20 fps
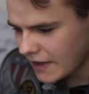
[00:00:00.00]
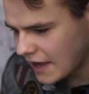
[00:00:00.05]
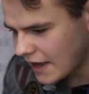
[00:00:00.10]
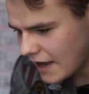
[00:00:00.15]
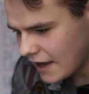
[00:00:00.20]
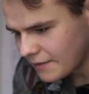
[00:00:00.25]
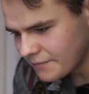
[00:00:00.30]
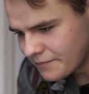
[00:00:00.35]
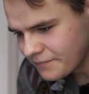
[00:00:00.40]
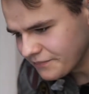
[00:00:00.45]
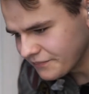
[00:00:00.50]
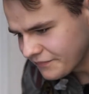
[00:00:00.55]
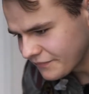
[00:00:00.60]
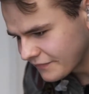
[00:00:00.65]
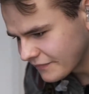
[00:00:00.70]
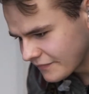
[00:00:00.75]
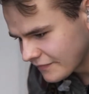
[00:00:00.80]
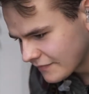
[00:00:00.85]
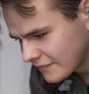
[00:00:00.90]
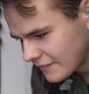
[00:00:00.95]
Uh,
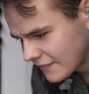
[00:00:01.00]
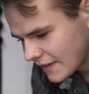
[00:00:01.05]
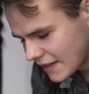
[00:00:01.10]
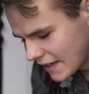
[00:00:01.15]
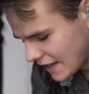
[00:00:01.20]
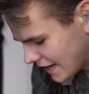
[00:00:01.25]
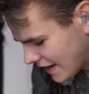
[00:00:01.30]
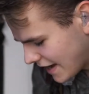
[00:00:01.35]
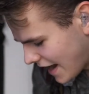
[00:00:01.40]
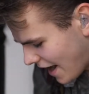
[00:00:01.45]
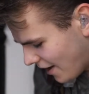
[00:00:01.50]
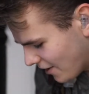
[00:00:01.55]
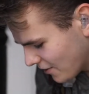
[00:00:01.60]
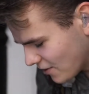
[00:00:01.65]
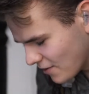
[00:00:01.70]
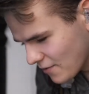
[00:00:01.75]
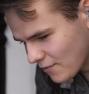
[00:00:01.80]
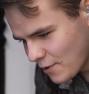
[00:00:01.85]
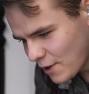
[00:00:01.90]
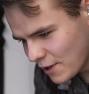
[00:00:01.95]
I don't
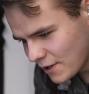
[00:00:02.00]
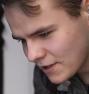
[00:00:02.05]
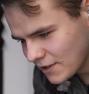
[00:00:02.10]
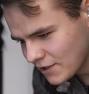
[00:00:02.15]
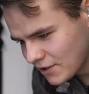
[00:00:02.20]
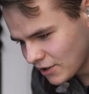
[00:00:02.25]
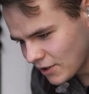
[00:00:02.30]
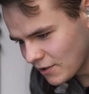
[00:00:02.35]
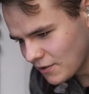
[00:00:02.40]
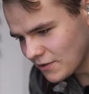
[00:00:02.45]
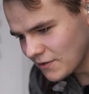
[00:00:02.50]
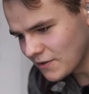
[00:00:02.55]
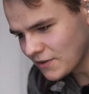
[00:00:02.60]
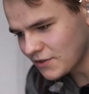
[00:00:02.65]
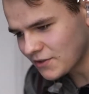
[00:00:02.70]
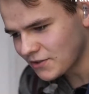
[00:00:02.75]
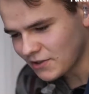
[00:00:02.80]
know, weird intro into the